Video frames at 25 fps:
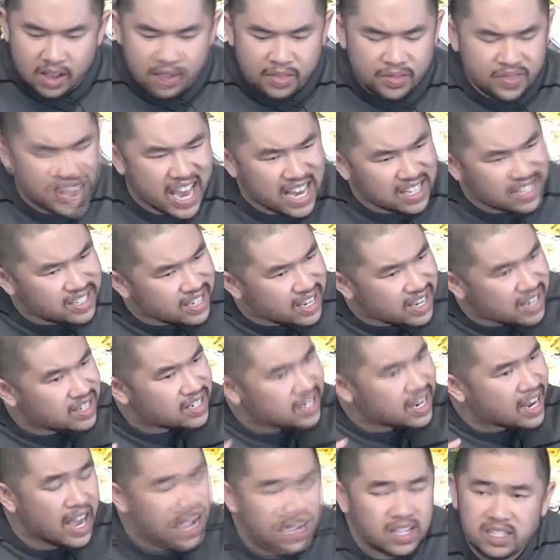That's
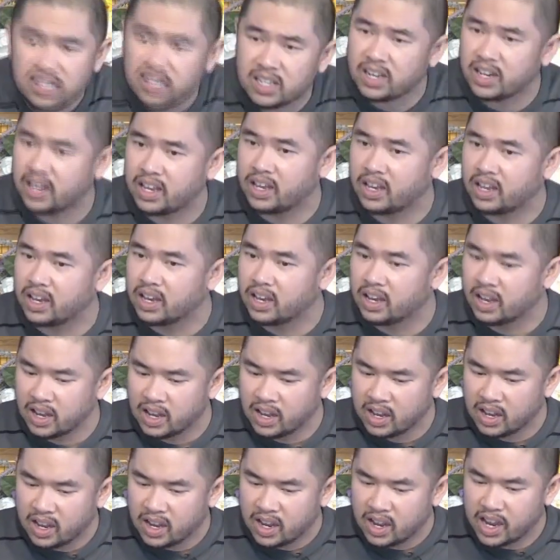intensity
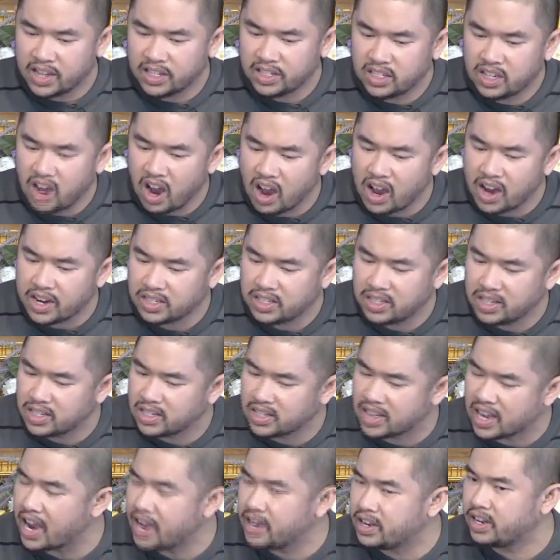as God has
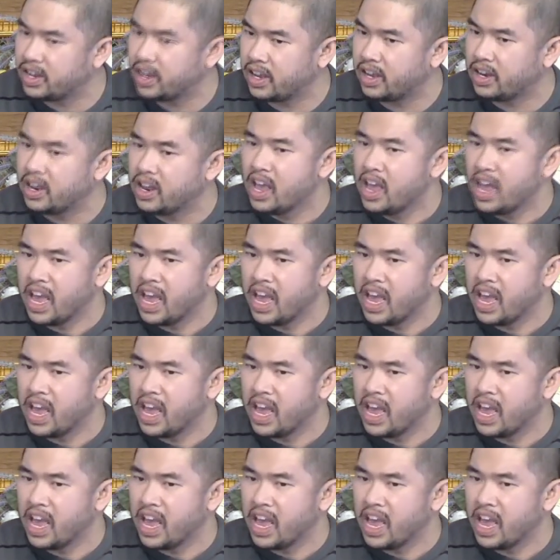designed it.